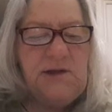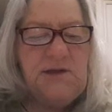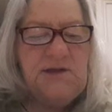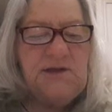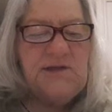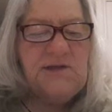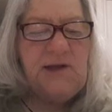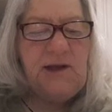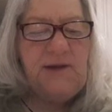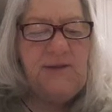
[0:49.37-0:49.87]

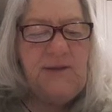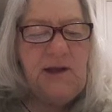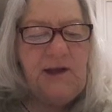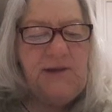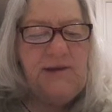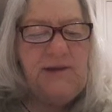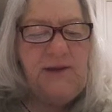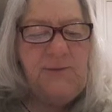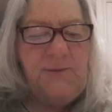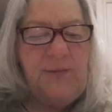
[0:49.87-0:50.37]
See
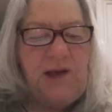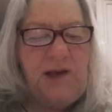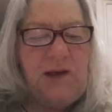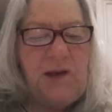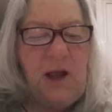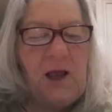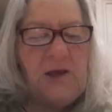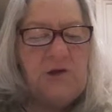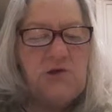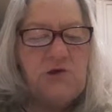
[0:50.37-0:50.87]
that ye be
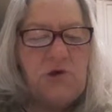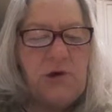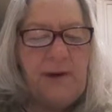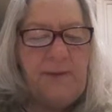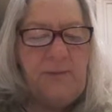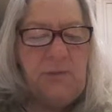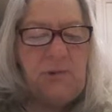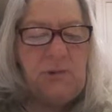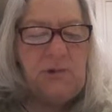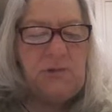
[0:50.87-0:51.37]
not
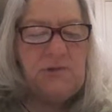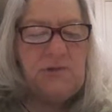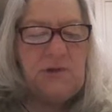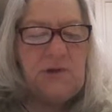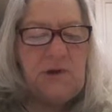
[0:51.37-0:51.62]
troubled,